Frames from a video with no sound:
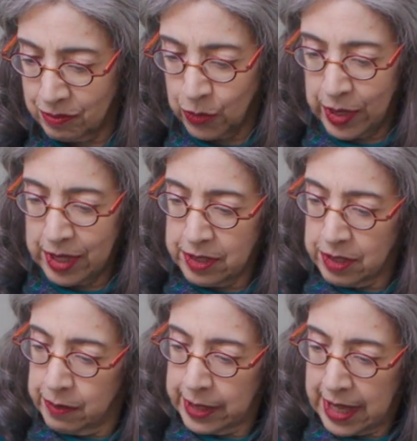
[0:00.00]
What else
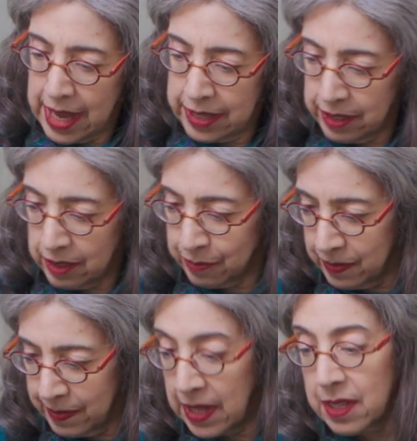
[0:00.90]
do we got here?
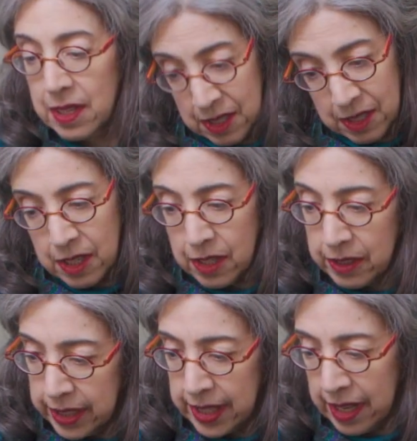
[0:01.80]

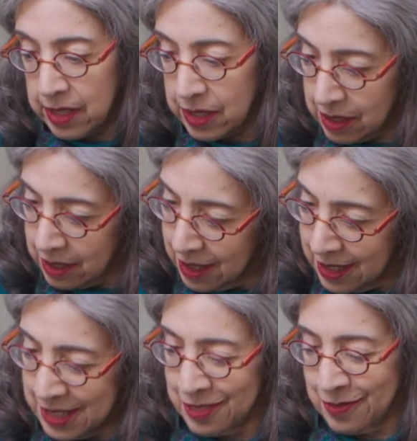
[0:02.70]
Kleenex.
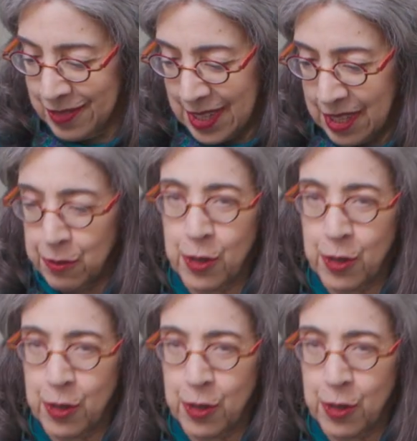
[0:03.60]
Of